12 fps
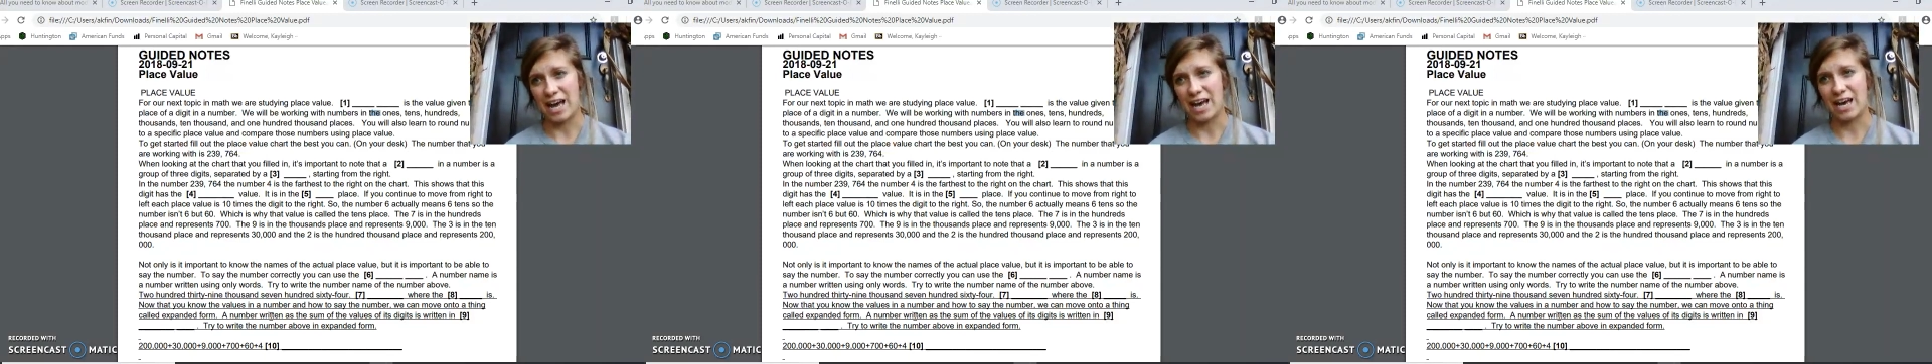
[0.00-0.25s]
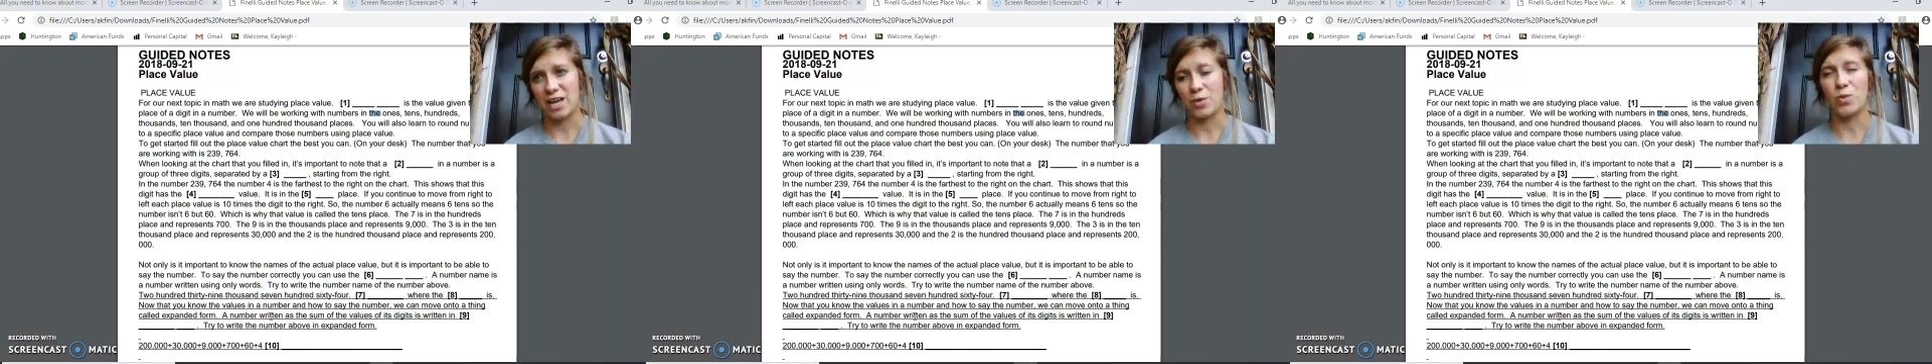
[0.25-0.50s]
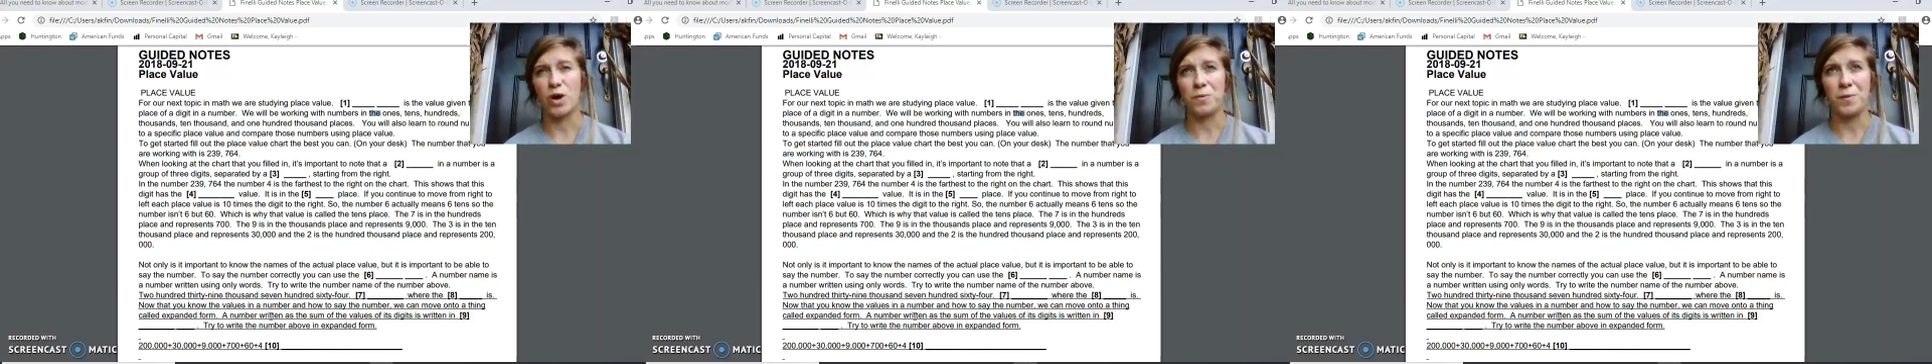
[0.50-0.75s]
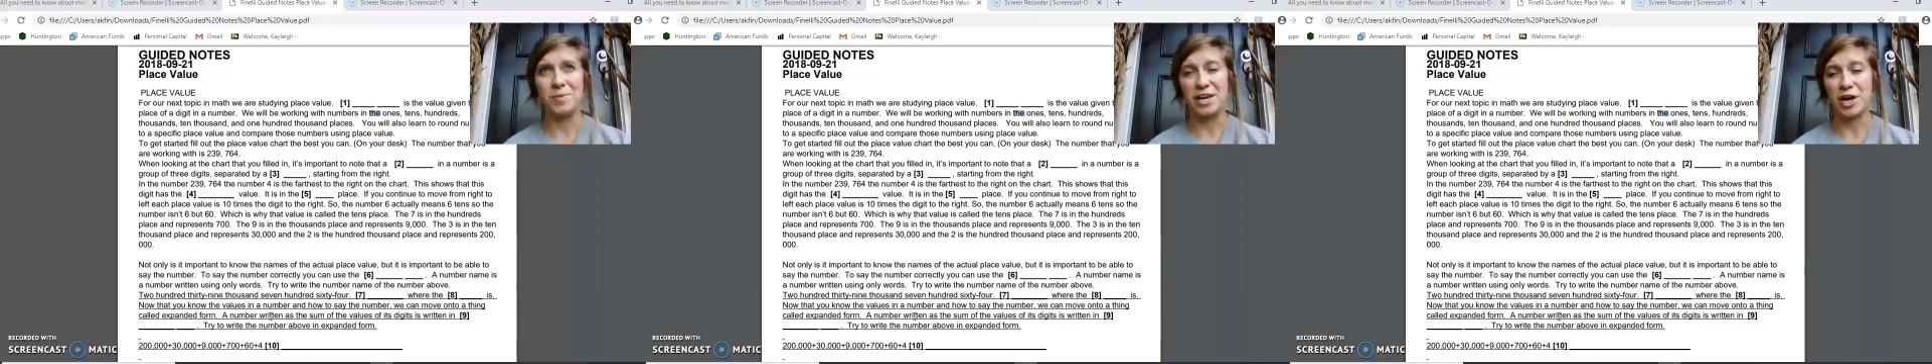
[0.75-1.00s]
on what
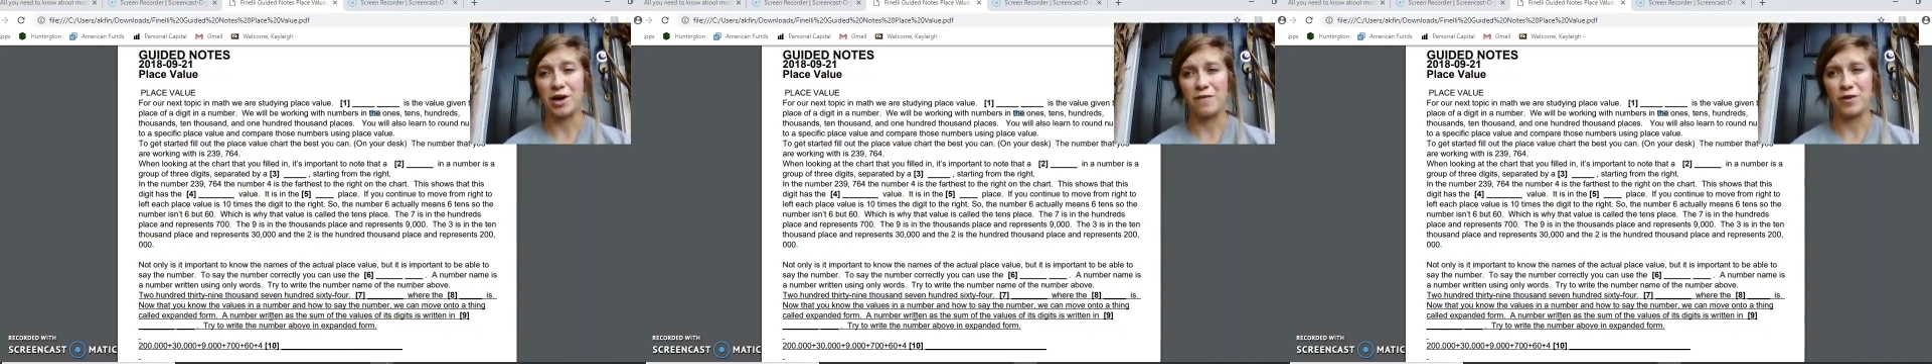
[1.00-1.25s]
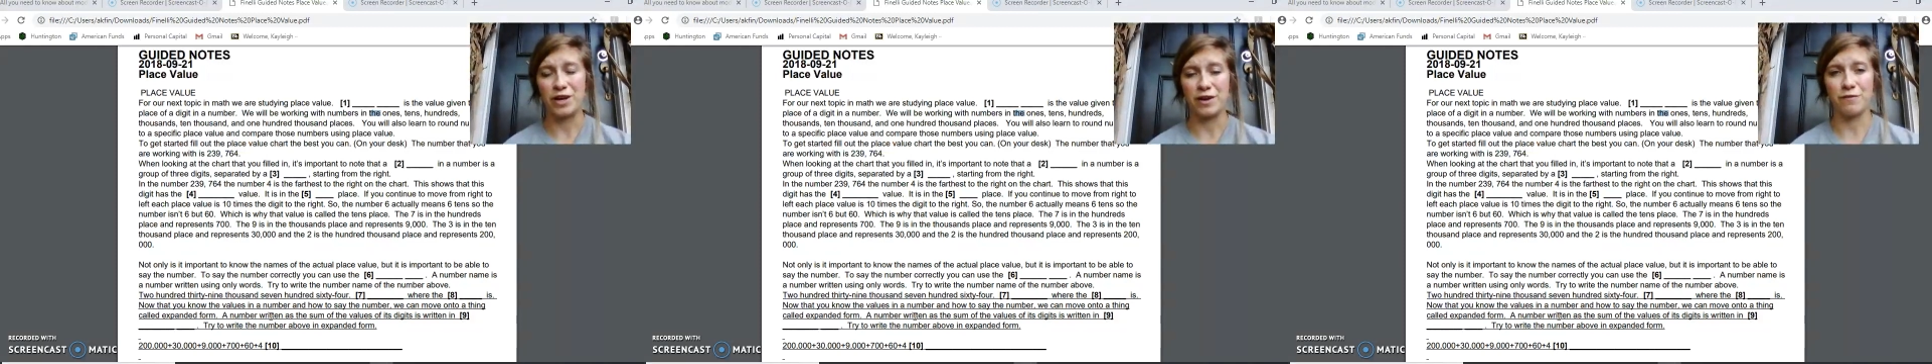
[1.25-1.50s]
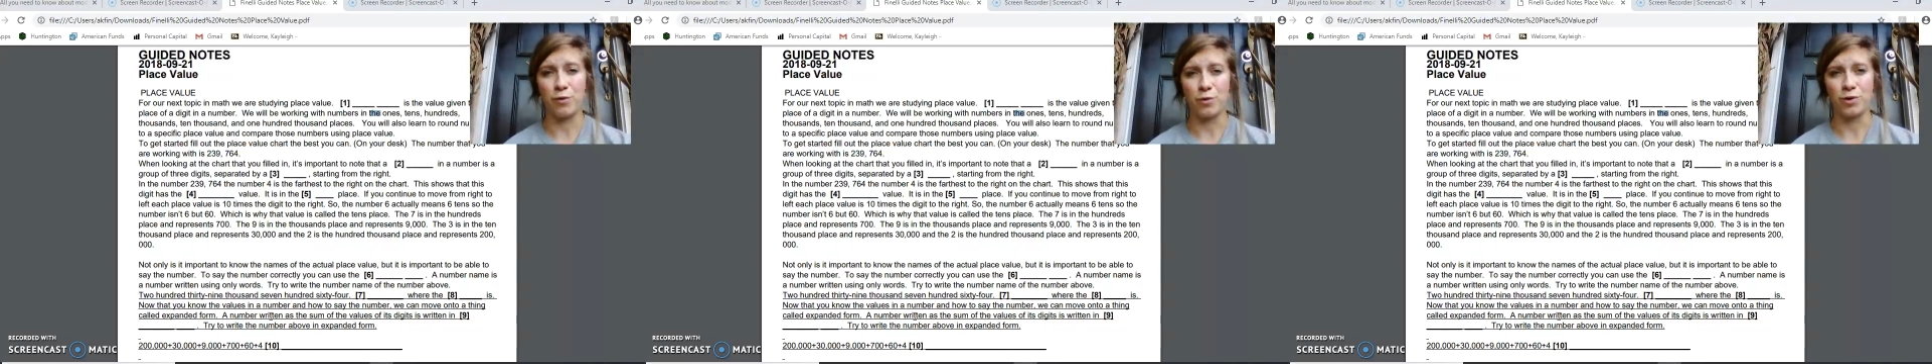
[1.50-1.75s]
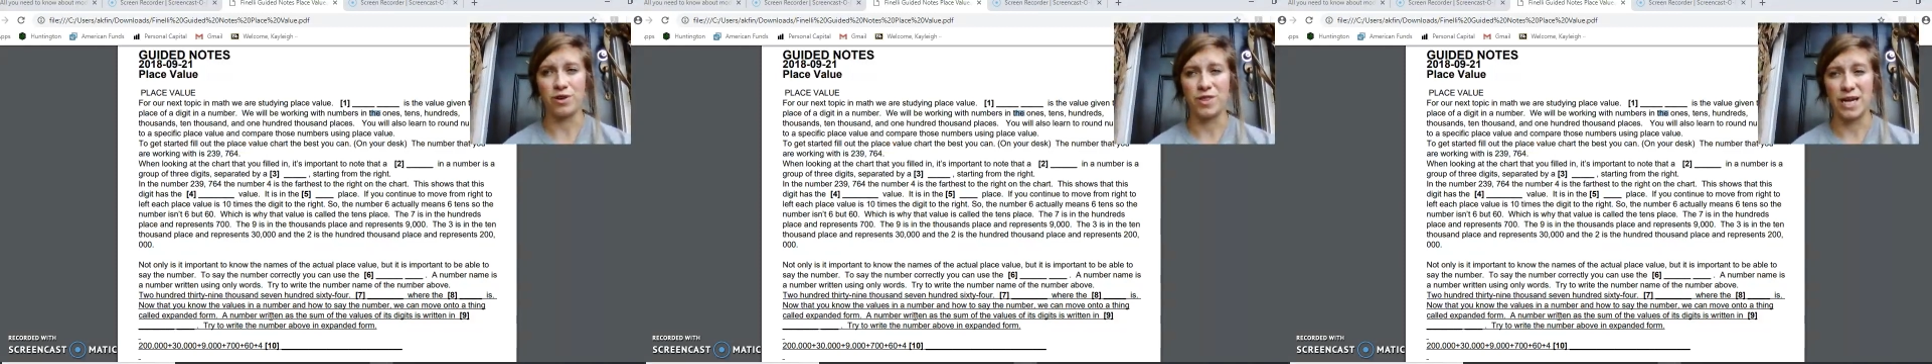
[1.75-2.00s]
we'll be covering
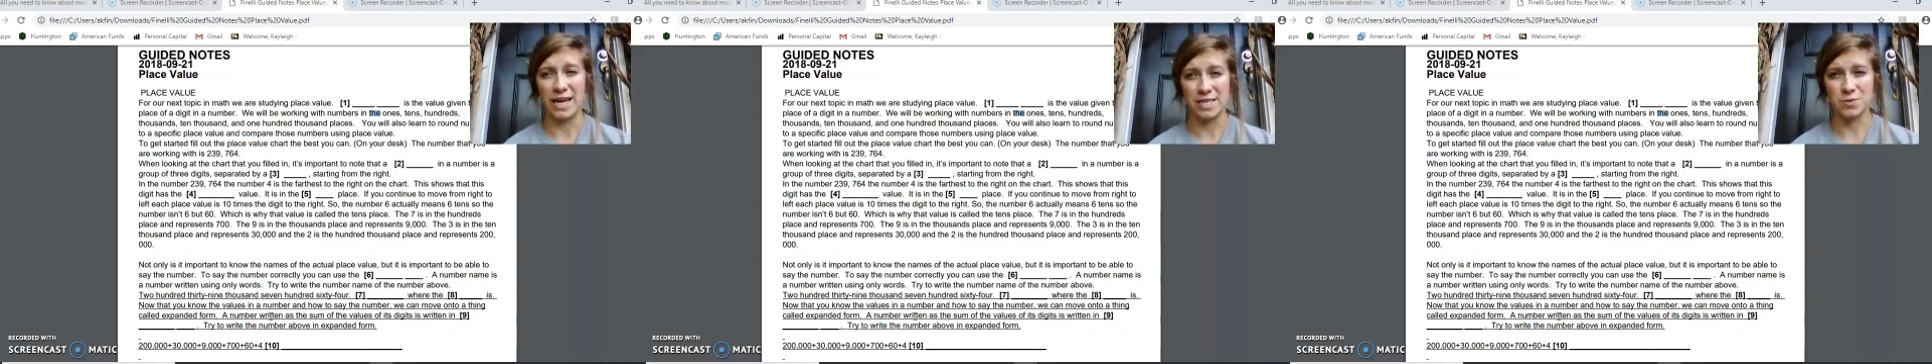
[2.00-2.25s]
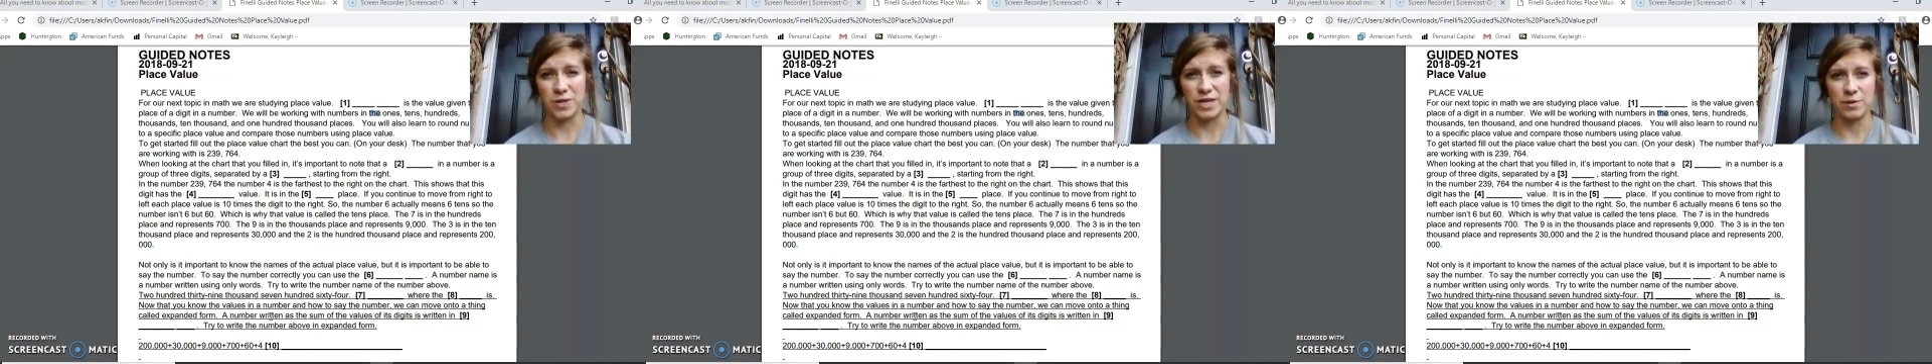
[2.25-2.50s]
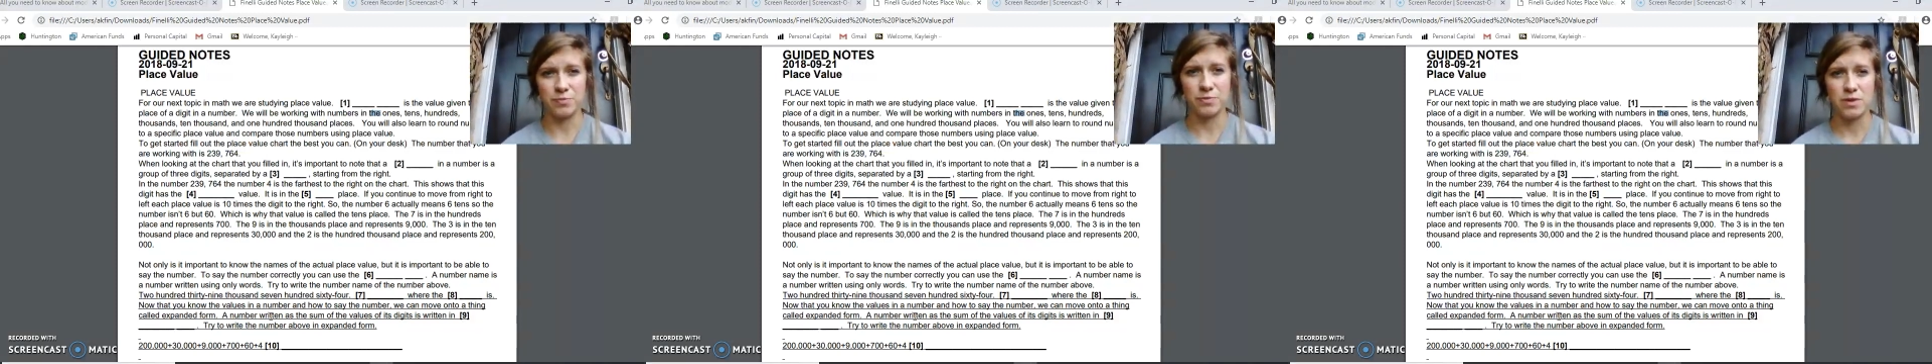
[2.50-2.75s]
for the next week.